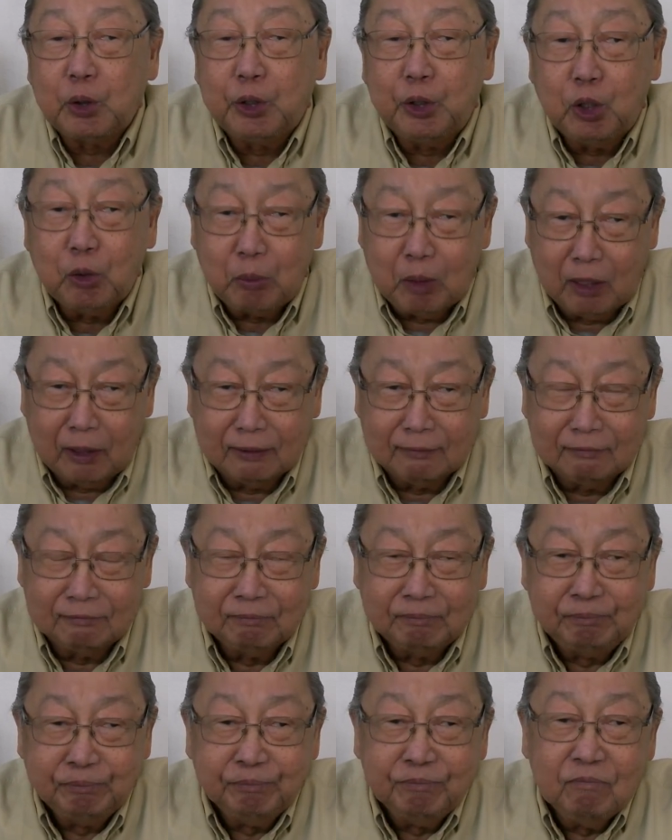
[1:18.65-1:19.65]
human
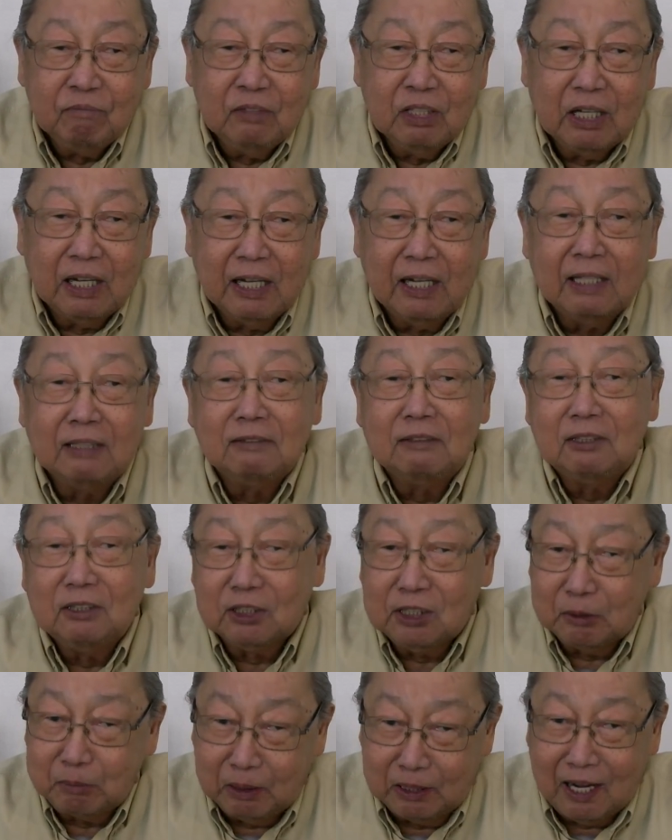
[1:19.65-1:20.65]
and
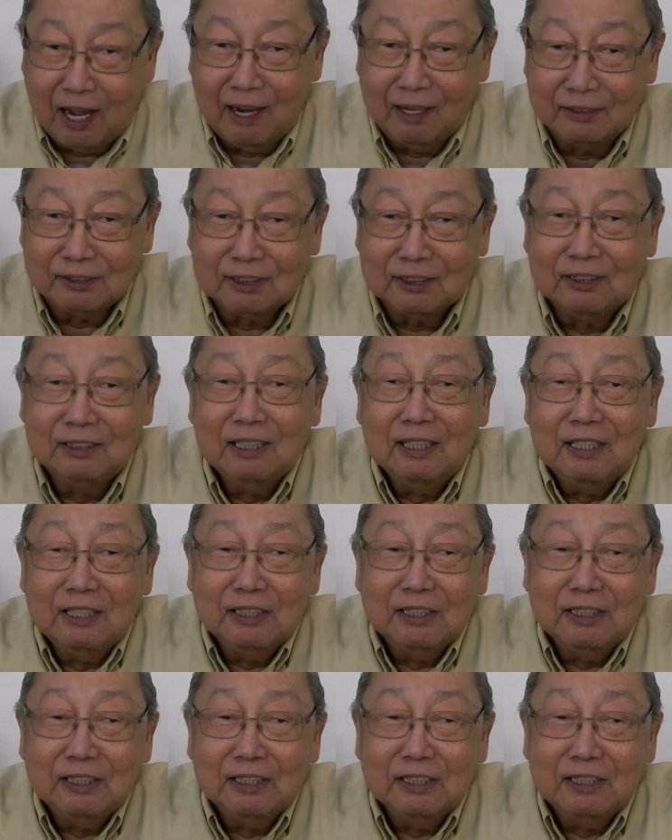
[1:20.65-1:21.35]
civilized.